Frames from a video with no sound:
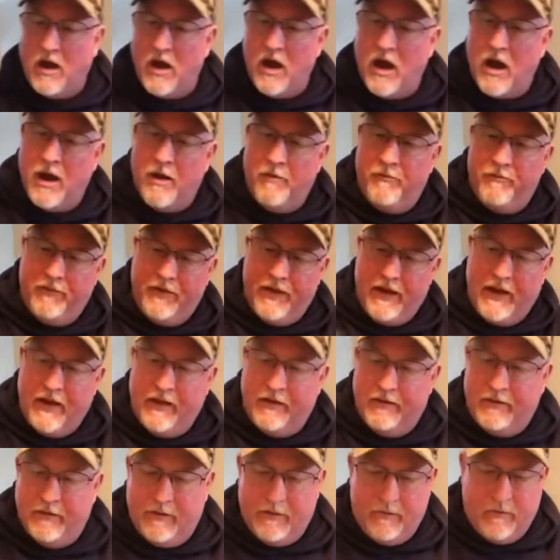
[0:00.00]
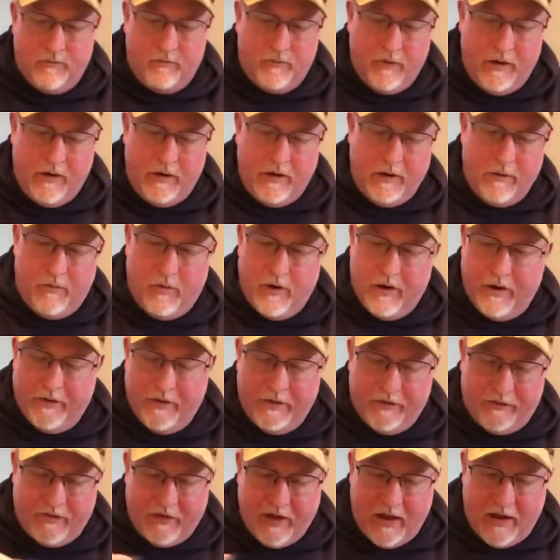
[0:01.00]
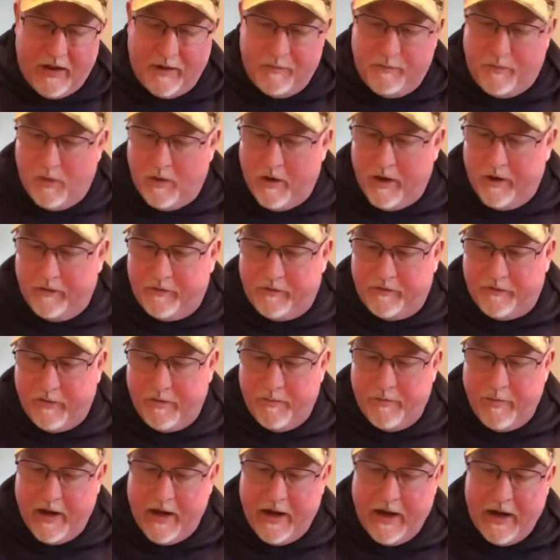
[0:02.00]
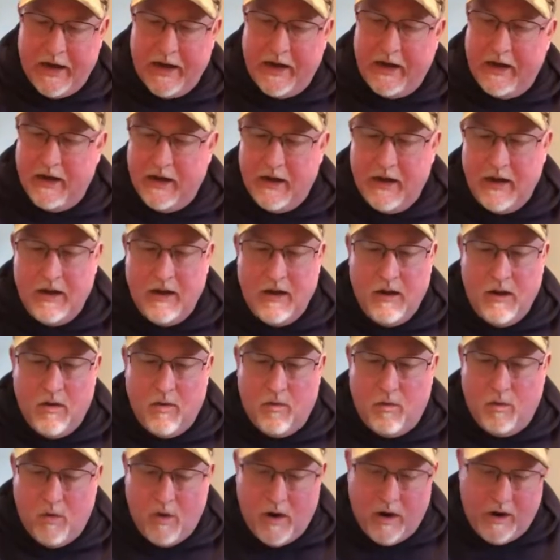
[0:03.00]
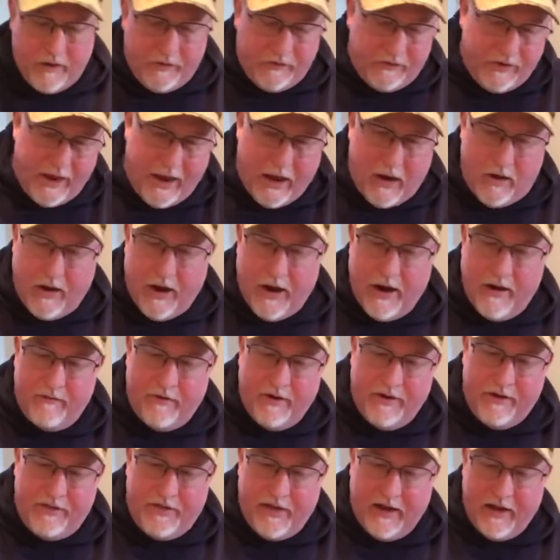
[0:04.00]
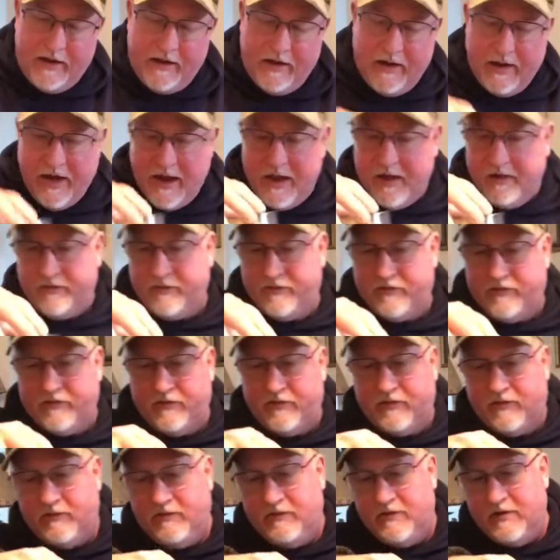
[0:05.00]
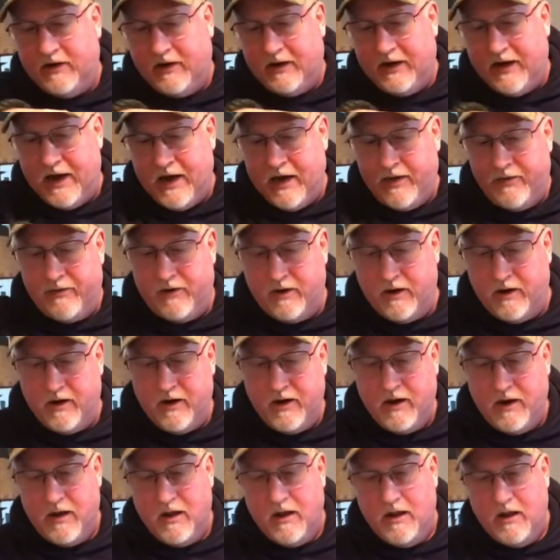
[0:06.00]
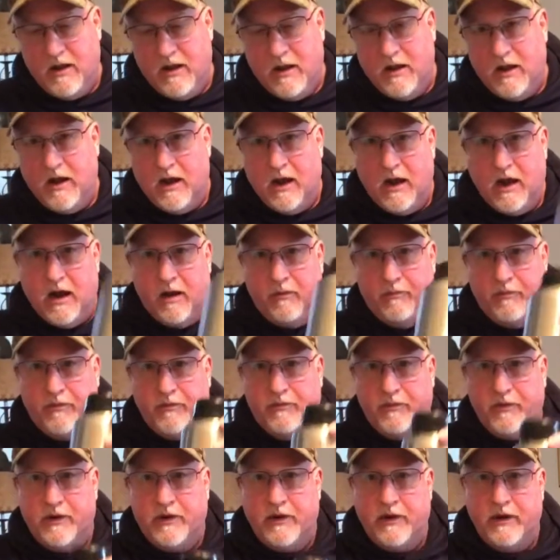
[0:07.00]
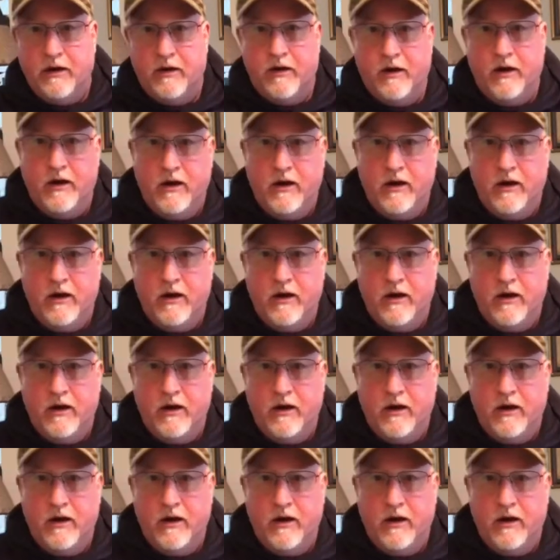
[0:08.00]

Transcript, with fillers: um, and really one of the selling points for me was how everything nests together um, here